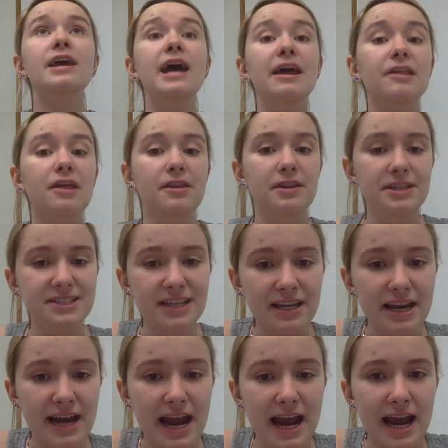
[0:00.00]
And on the
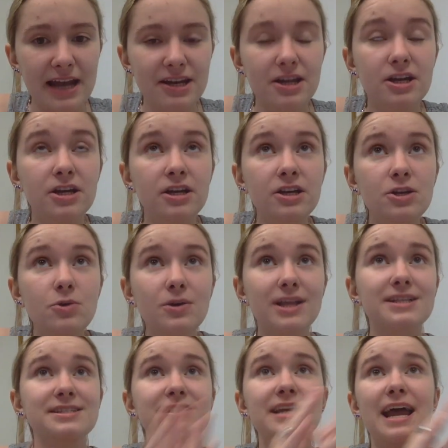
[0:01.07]
second hand, you
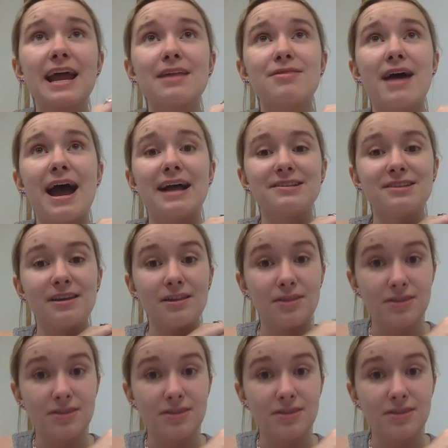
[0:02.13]
can say that